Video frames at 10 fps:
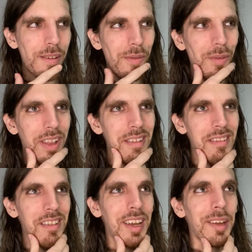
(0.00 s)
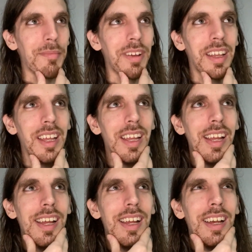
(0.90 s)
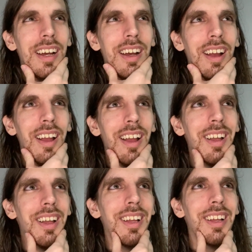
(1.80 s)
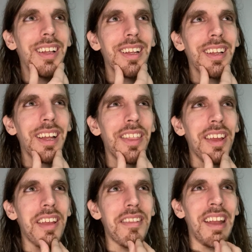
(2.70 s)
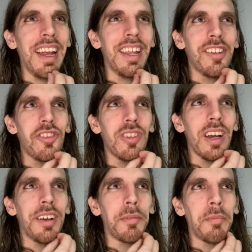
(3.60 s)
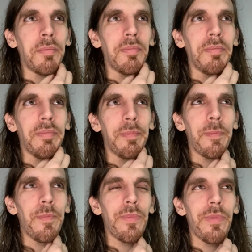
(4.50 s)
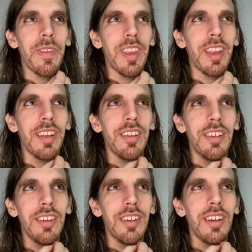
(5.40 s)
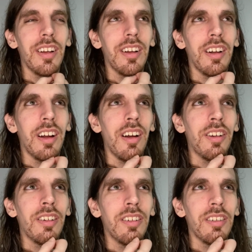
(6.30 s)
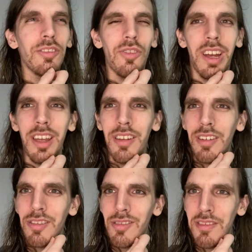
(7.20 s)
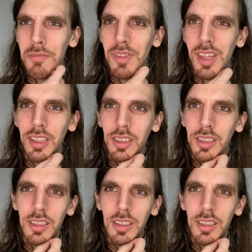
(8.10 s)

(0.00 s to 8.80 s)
what's his name? I think he's Danish, Carl Dreyer or something.